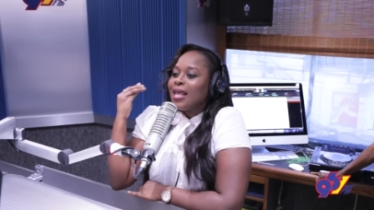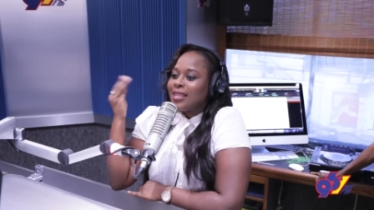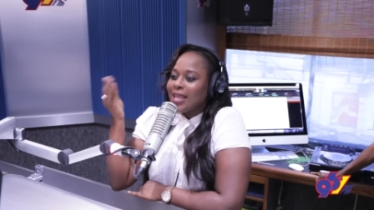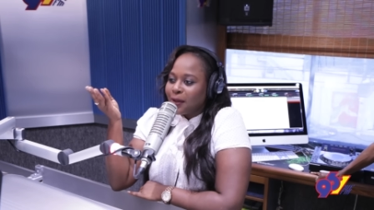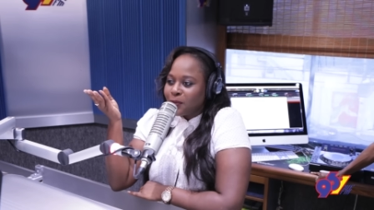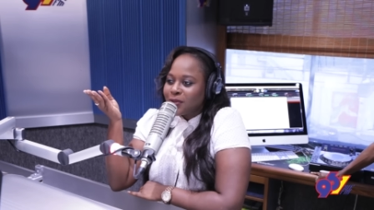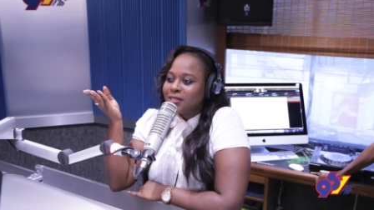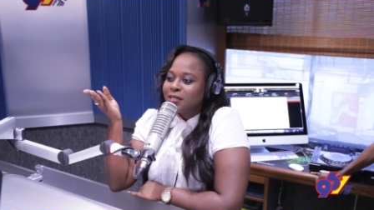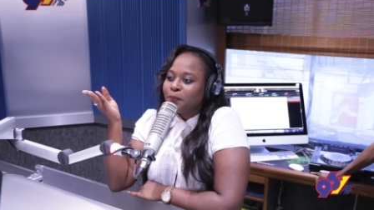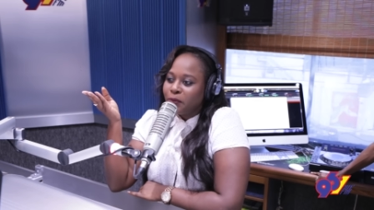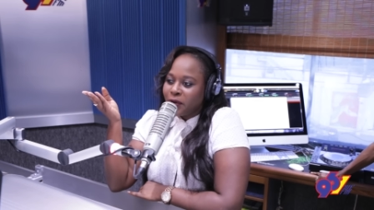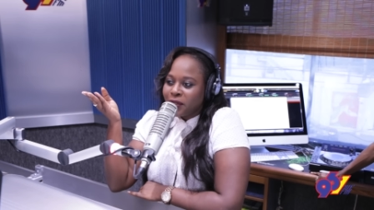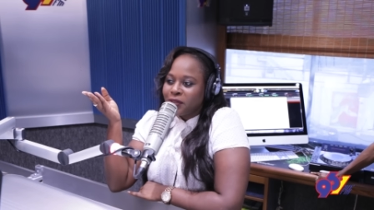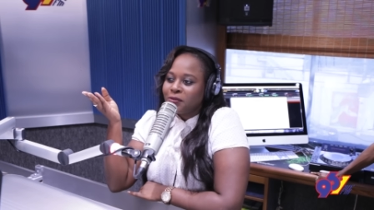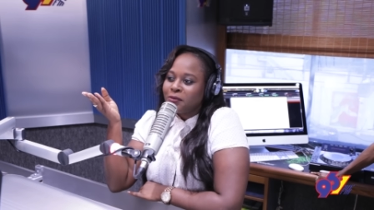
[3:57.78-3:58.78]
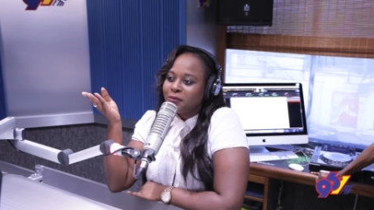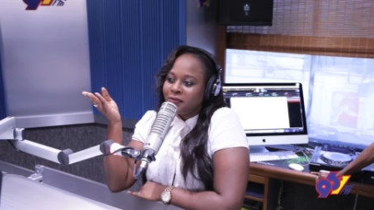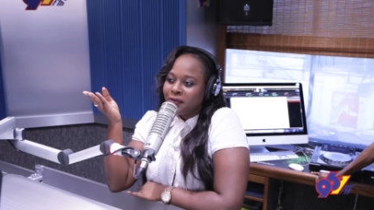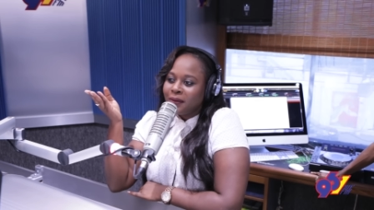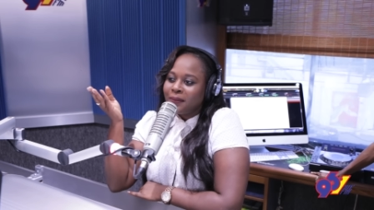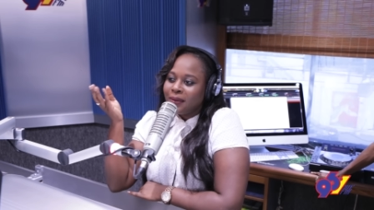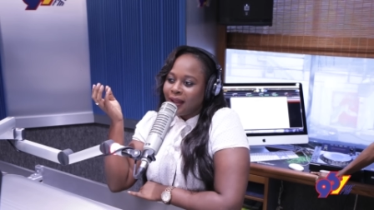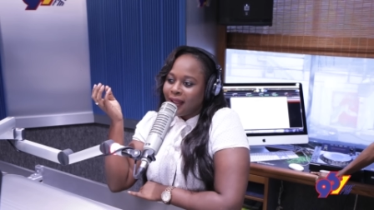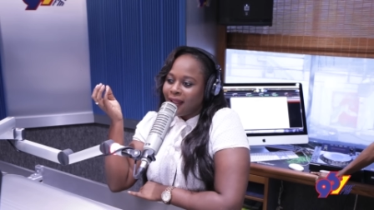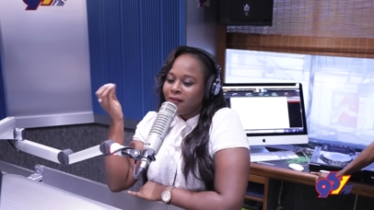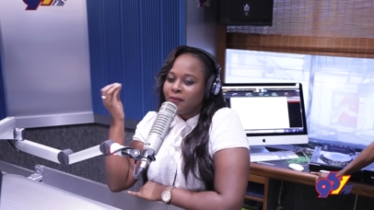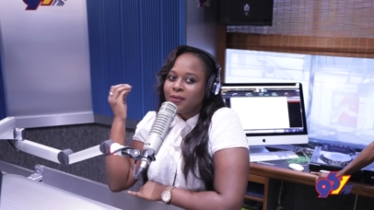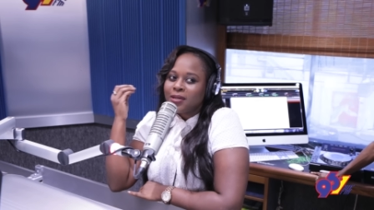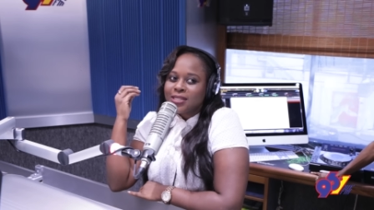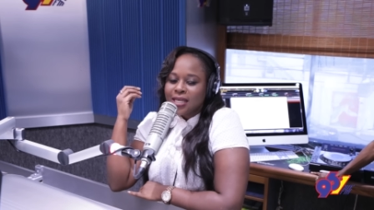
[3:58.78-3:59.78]
that was the breakthrough from there.
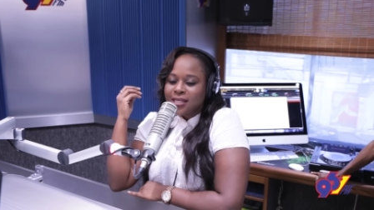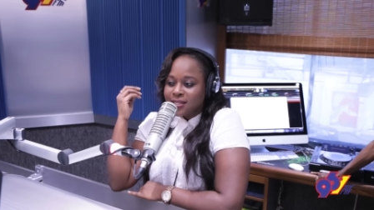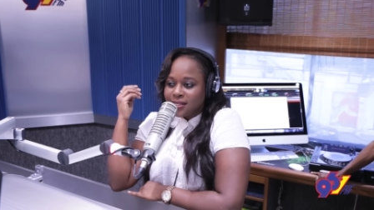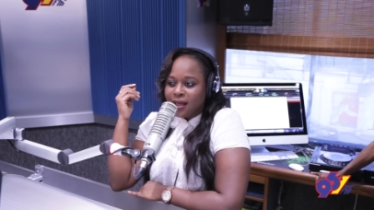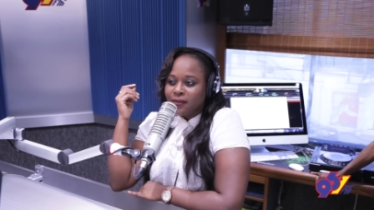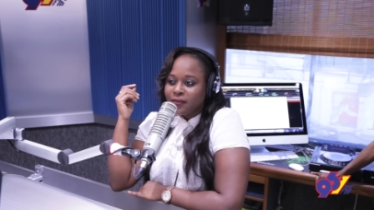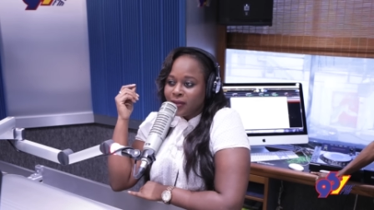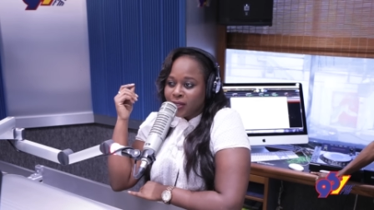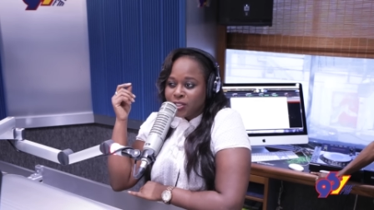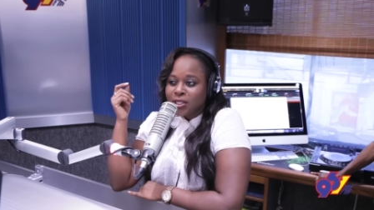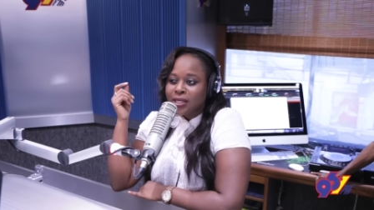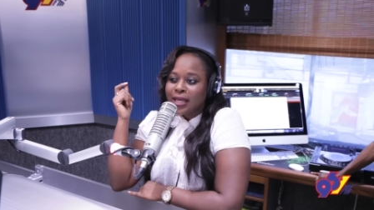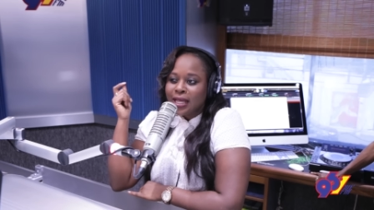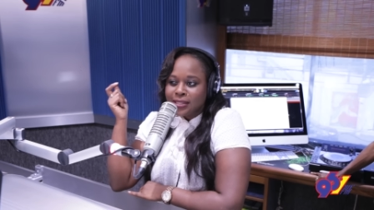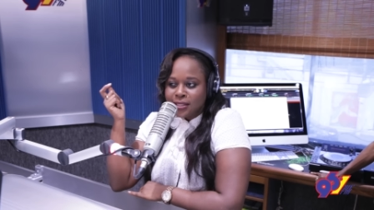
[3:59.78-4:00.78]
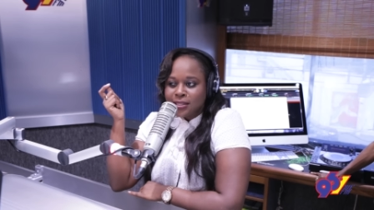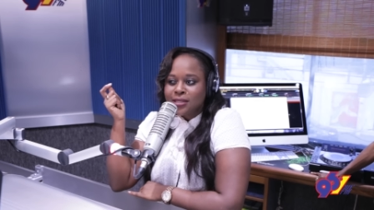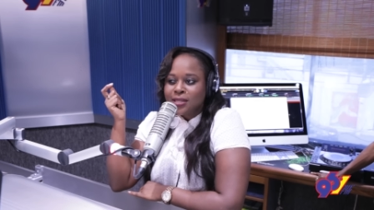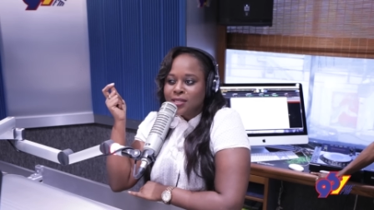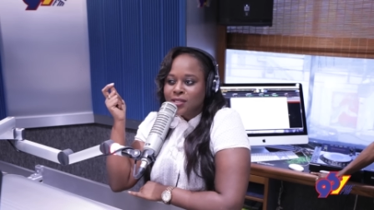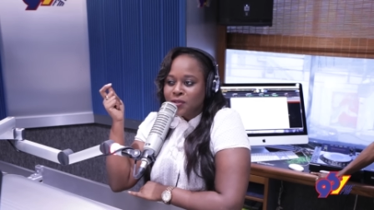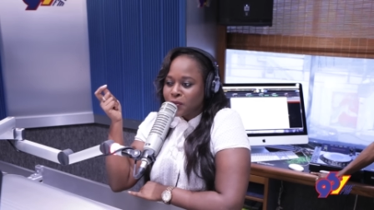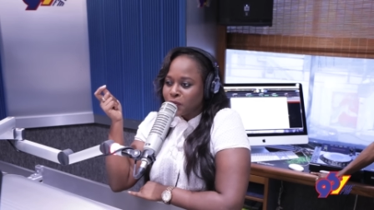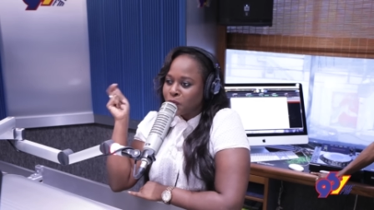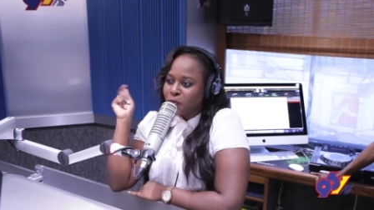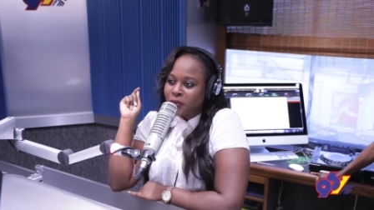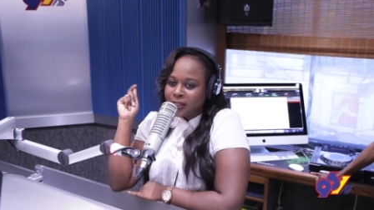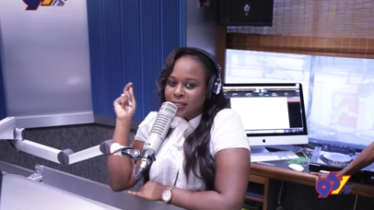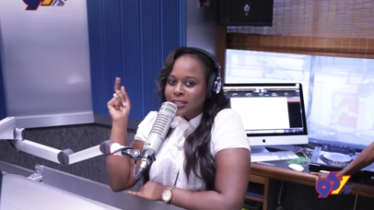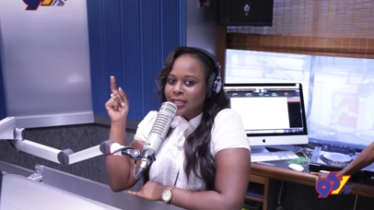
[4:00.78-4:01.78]
Everybody's like, Savvy, you should get into this. You know, do
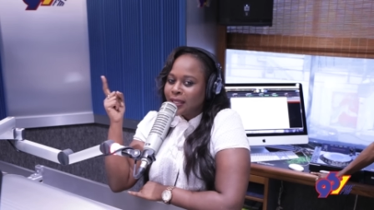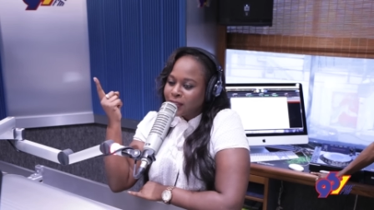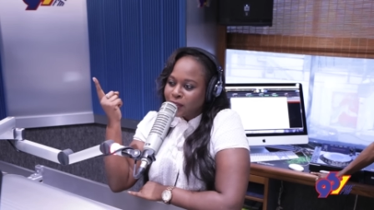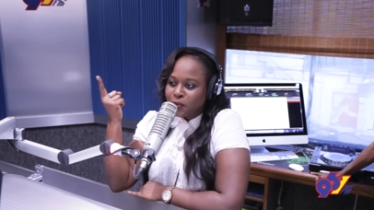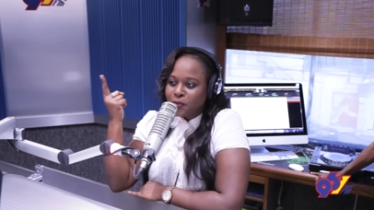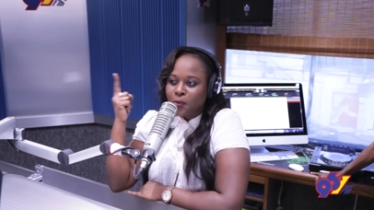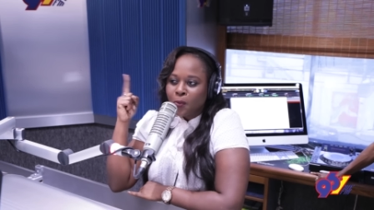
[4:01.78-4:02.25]
anything to do